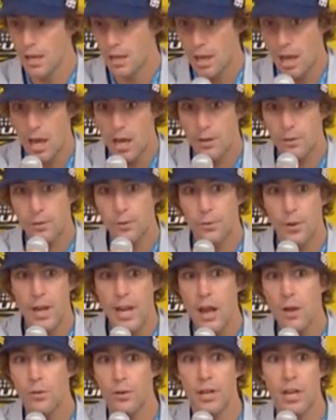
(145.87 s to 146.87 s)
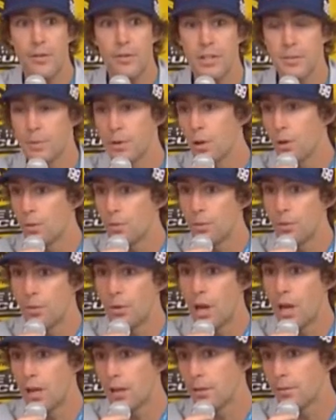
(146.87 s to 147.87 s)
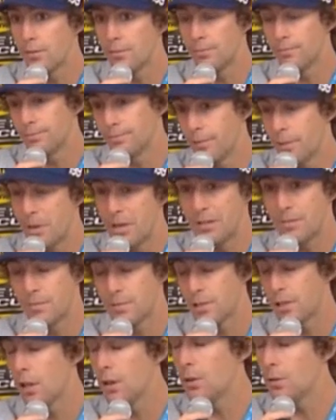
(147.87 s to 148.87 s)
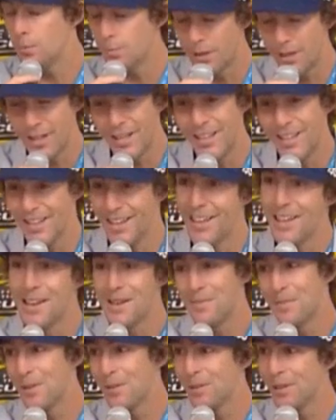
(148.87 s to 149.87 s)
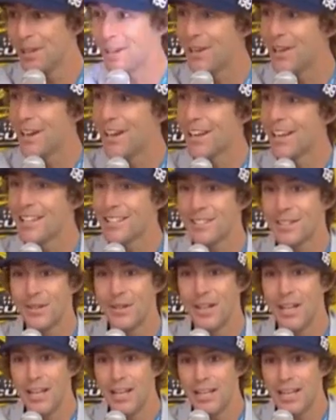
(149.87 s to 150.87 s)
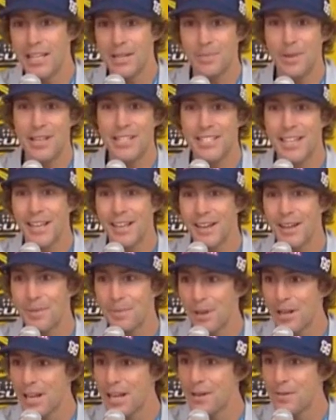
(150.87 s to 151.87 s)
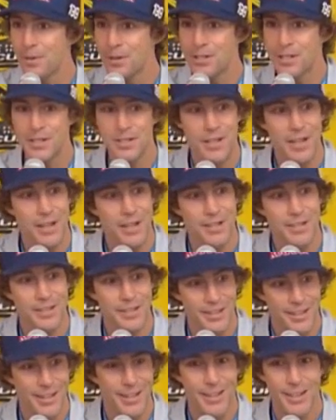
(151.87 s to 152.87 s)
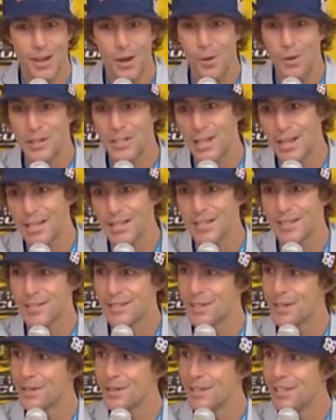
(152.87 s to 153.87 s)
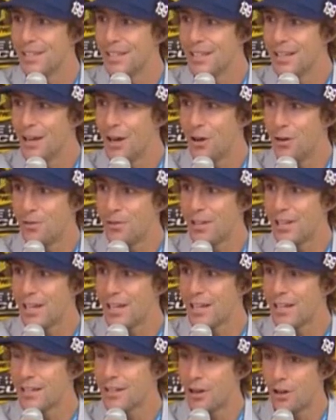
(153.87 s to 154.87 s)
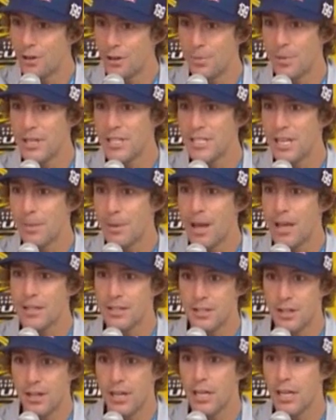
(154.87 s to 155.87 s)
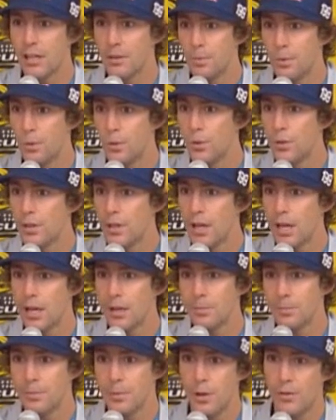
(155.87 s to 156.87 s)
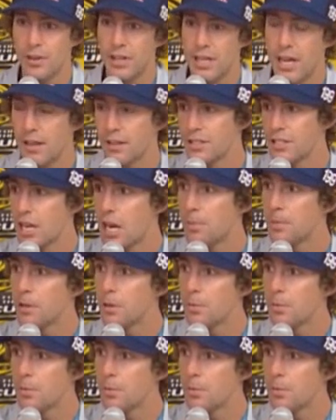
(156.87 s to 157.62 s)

Right now, recovery's been going, slow, but really good, I guess. So get the pins out on Monday, which is always nice. So hopefully all the pins come out and start getting in the pool, be able to get down the shop a